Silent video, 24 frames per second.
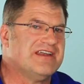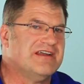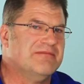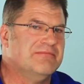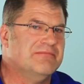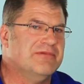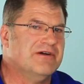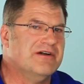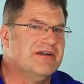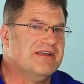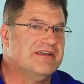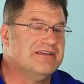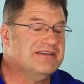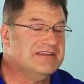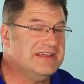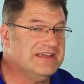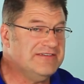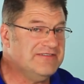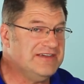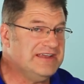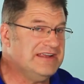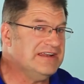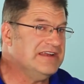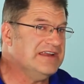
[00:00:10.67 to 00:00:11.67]
to burn a
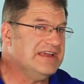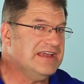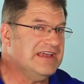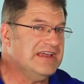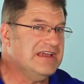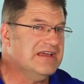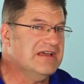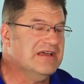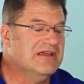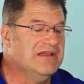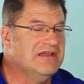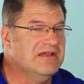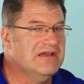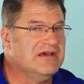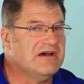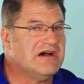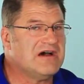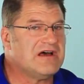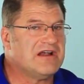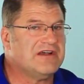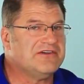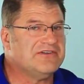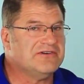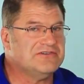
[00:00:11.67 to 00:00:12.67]
DVD
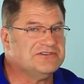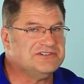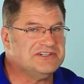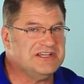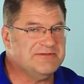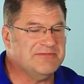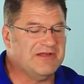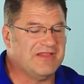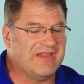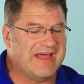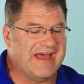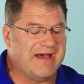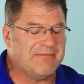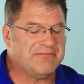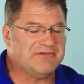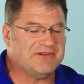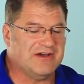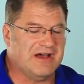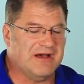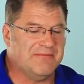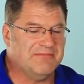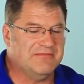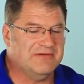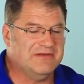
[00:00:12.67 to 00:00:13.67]
on a Toshiba
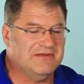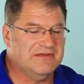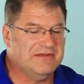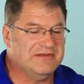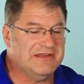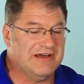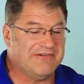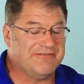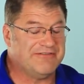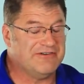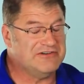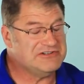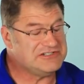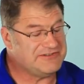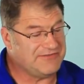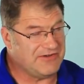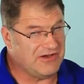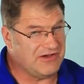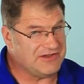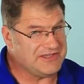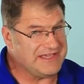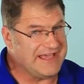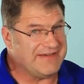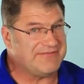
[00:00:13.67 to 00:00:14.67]
laptop. Now, first of
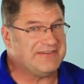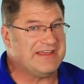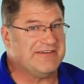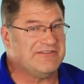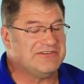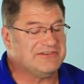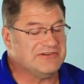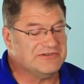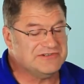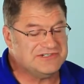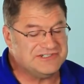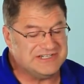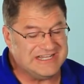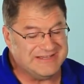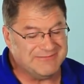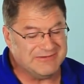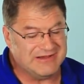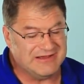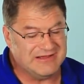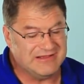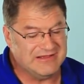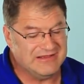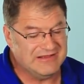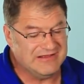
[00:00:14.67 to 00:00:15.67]
all, you have to have a
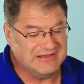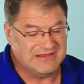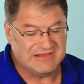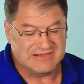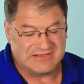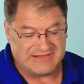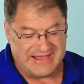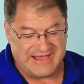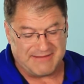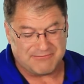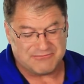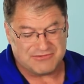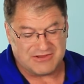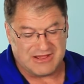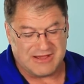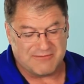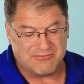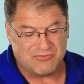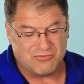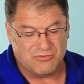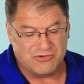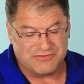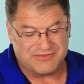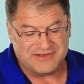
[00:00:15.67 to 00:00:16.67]
Toshiba
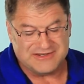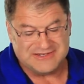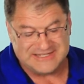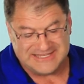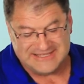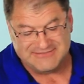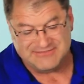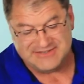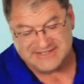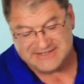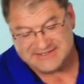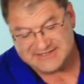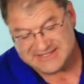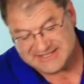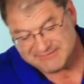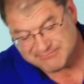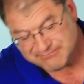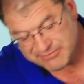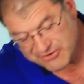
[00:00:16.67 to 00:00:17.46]
laptop with a DVD